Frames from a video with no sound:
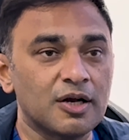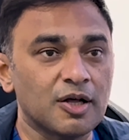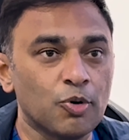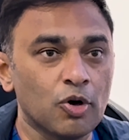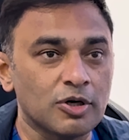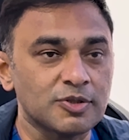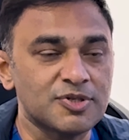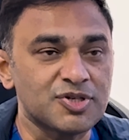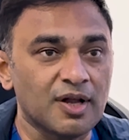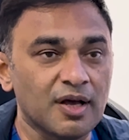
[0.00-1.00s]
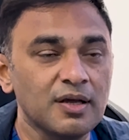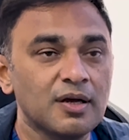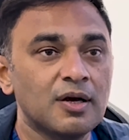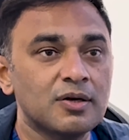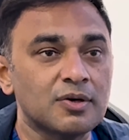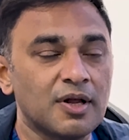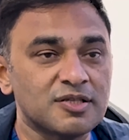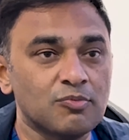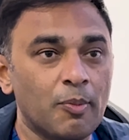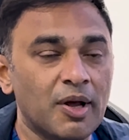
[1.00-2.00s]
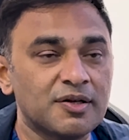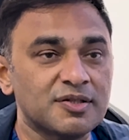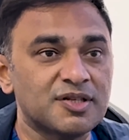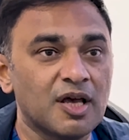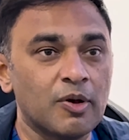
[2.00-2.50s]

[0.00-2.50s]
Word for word: at Apollo Hospitals, Chennai. Today is a momentous day.